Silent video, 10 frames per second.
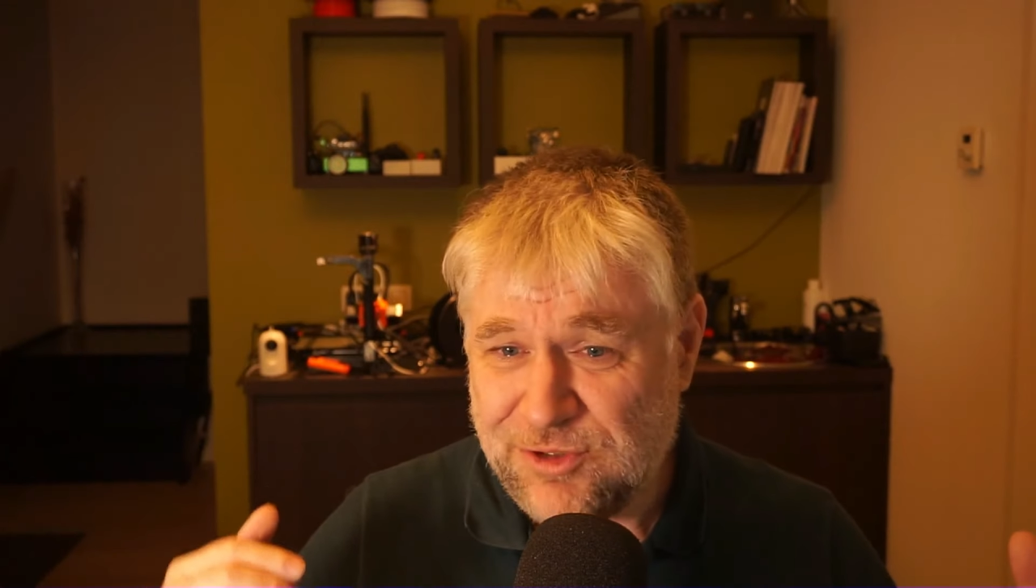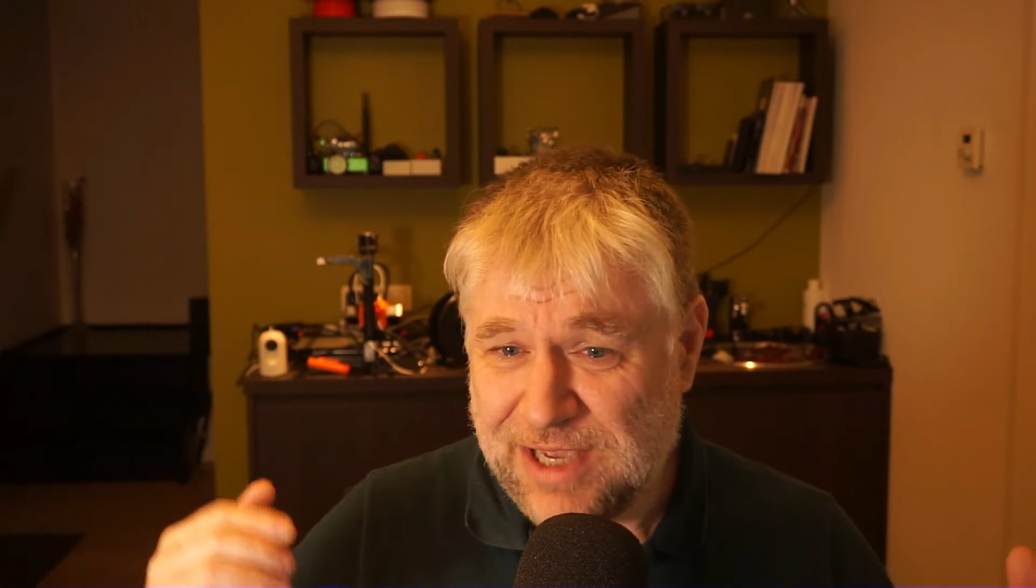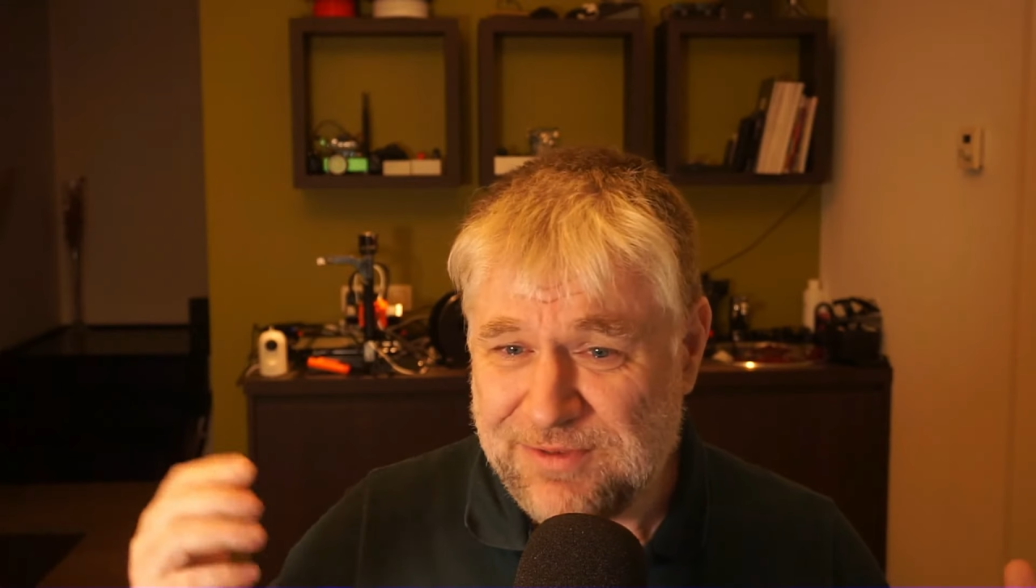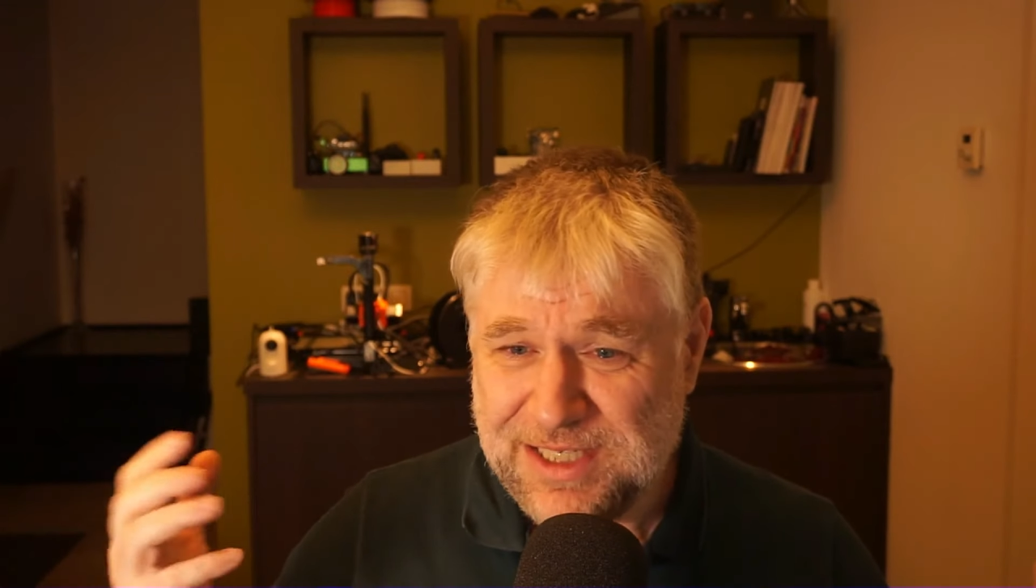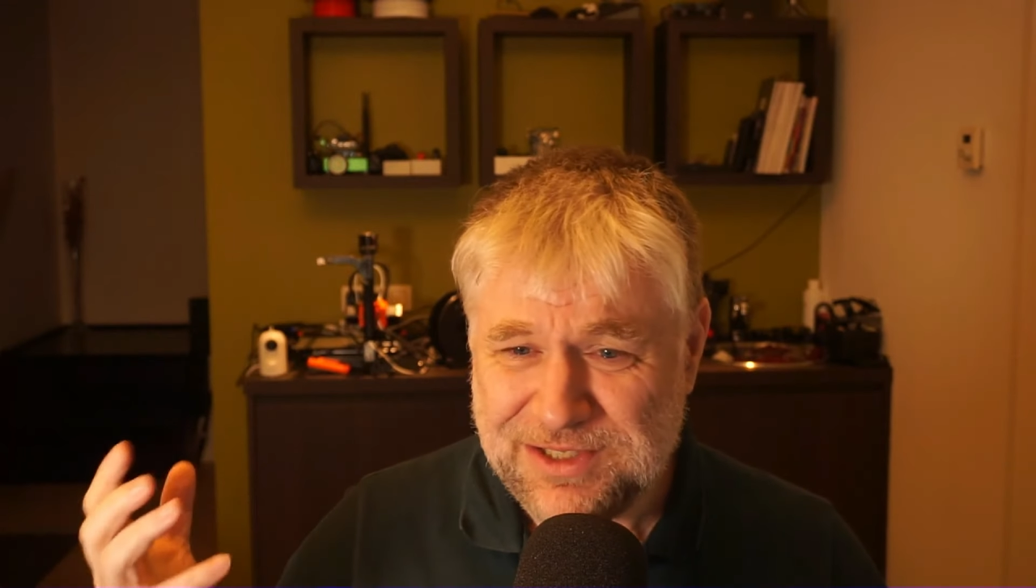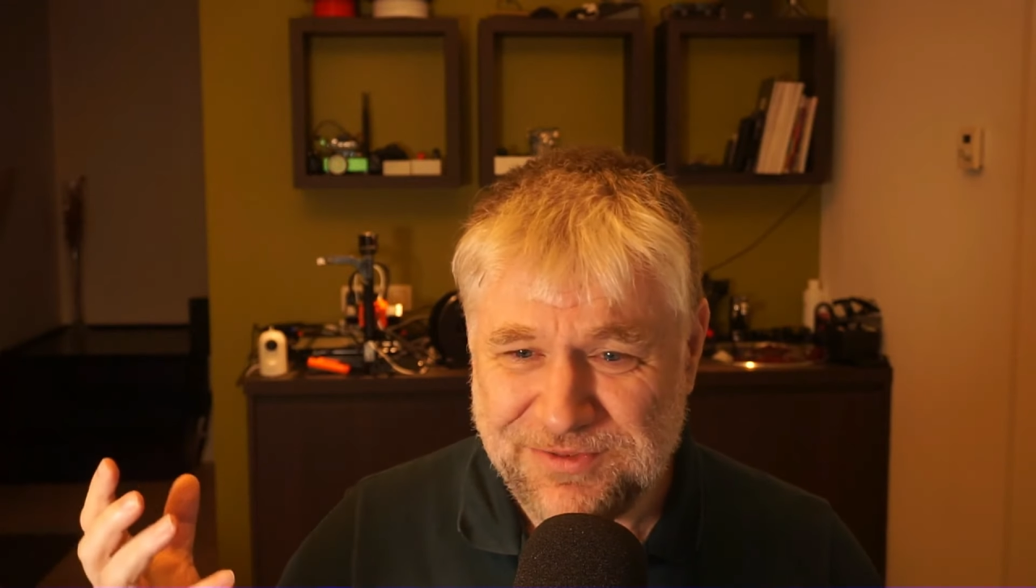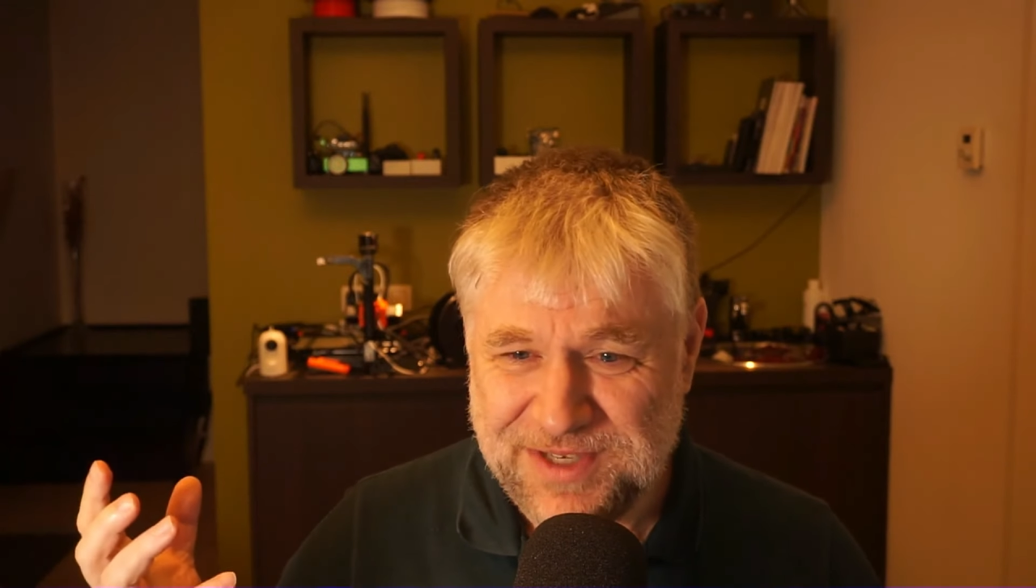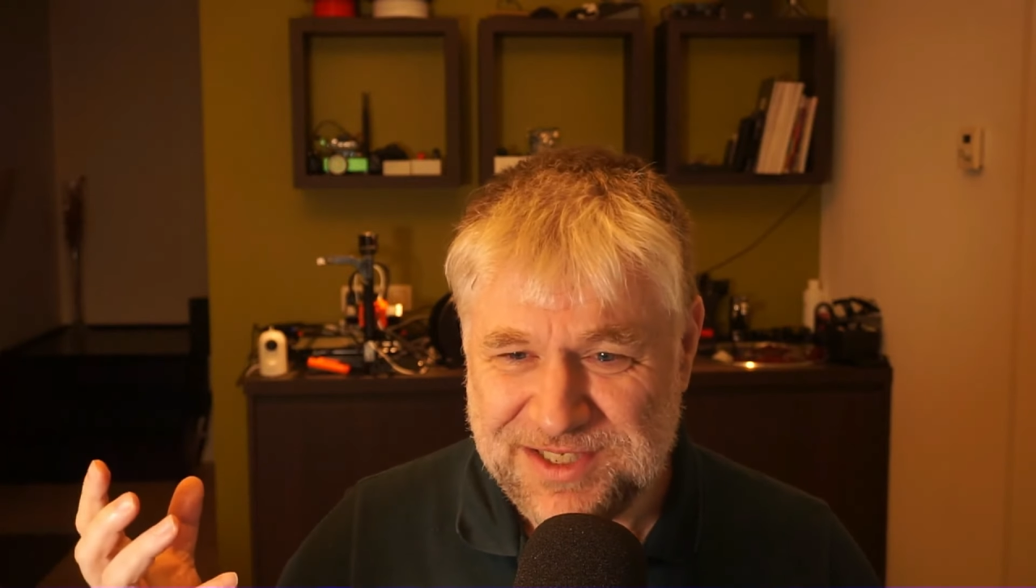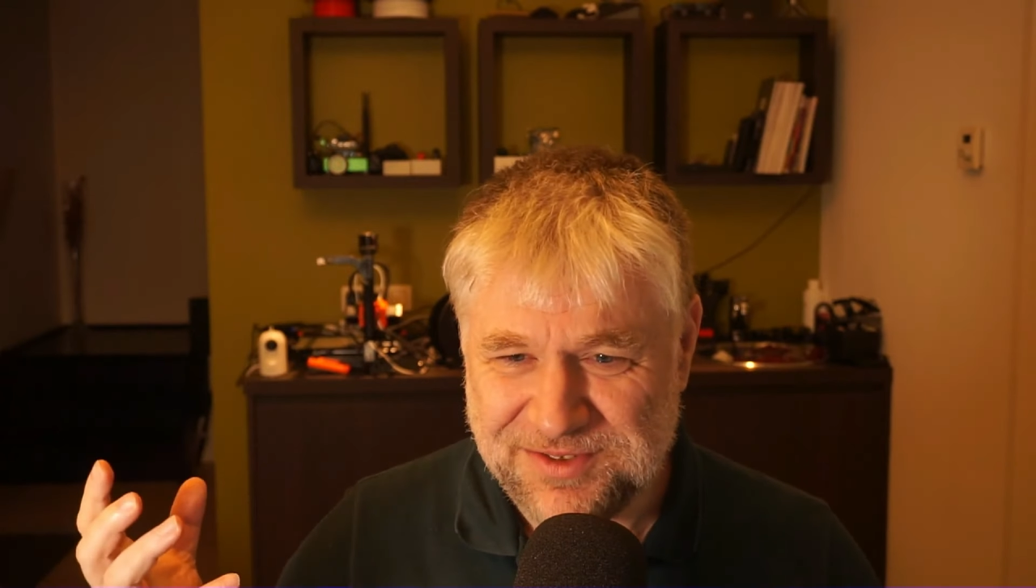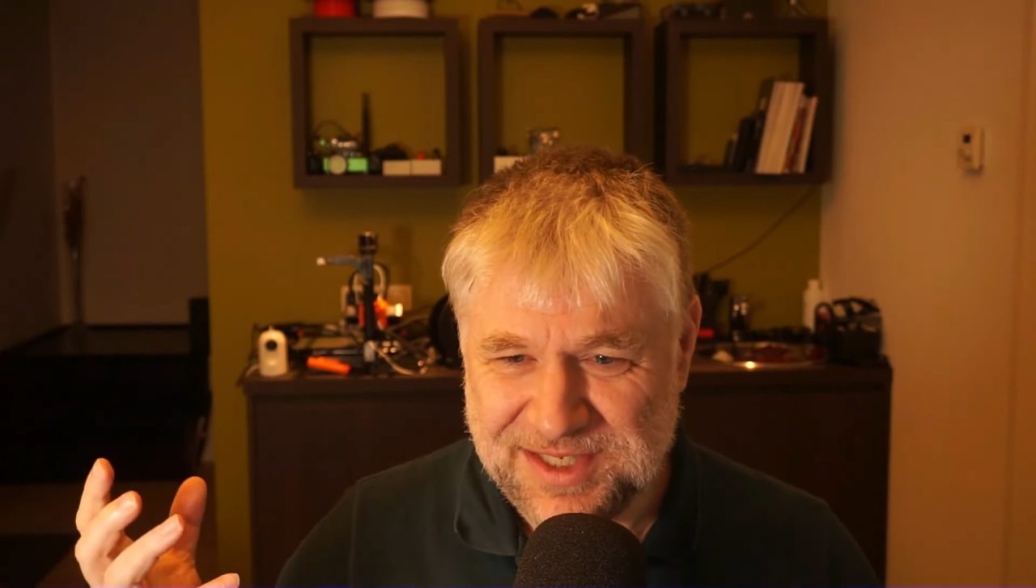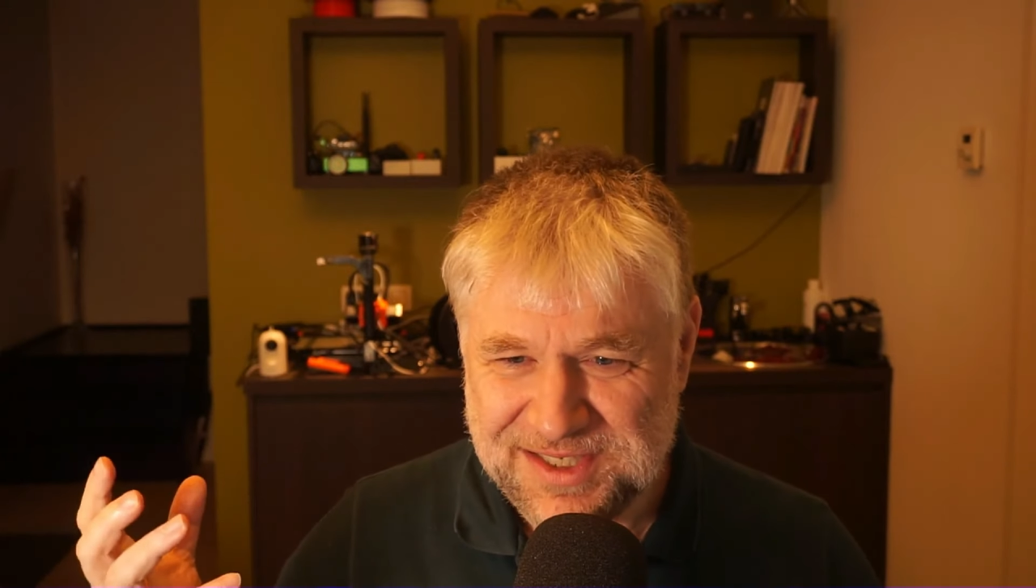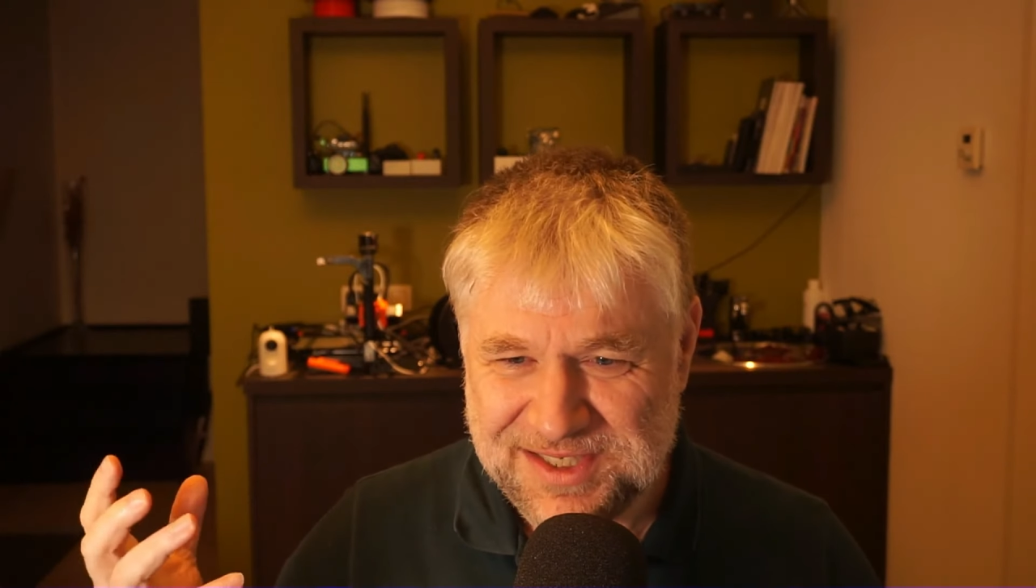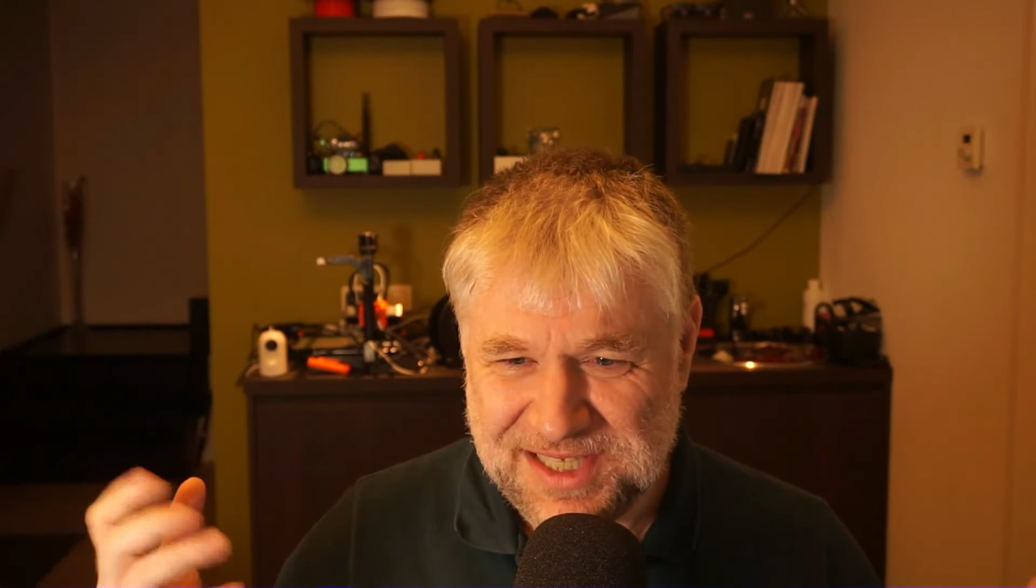to have an interface on this,